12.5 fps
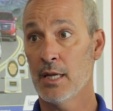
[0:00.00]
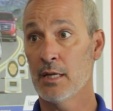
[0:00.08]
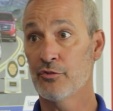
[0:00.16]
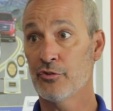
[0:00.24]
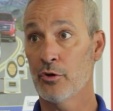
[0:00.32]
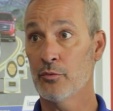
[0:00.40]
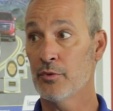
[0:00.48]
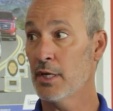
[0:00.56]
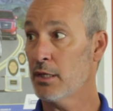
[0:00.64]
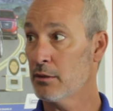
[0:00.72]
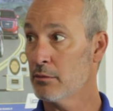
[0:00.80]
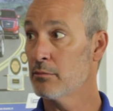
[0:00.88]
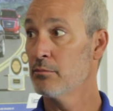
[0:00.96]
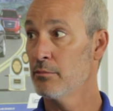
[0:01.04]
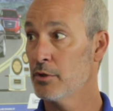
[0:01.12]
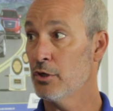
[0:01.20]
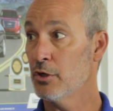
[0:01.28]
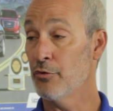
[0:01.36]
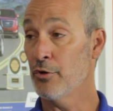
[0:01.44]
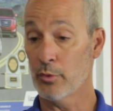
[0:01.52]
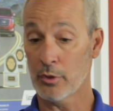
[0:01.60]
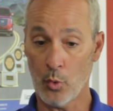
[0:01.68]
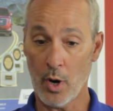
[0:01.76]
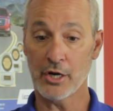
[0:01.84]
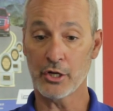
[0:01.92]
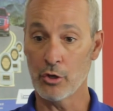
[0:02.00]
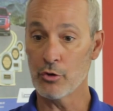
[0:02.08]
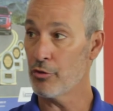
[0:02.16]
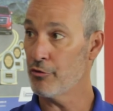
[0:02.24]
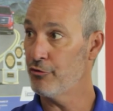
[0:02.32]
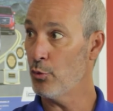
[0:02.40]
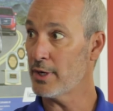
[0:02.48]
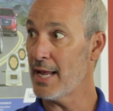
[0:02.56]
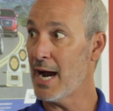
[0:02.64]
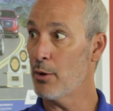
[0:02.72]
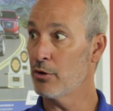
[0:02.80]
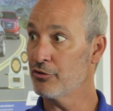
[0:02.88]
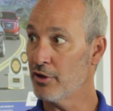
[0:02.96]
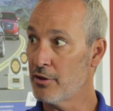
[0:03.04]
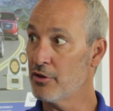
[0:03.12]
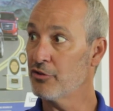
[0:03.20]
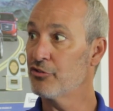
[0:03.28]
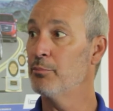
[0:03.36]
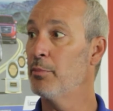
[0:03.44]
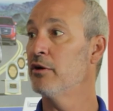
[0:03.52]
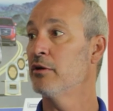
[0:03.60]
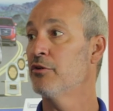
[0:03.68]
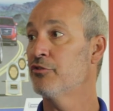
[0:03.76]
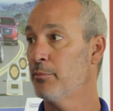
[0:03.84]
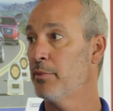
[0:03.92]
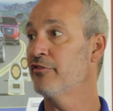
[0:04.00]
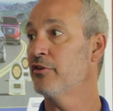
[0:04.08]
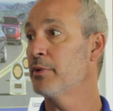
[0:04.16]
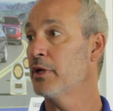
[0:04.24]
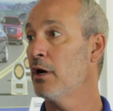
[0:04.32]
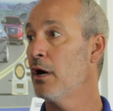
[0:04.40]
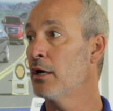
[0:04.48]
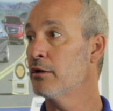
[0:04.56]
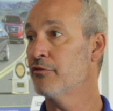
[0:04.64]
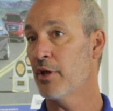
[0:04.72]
And so they can, they're required to go to the 40 hours, and this is above and beyond.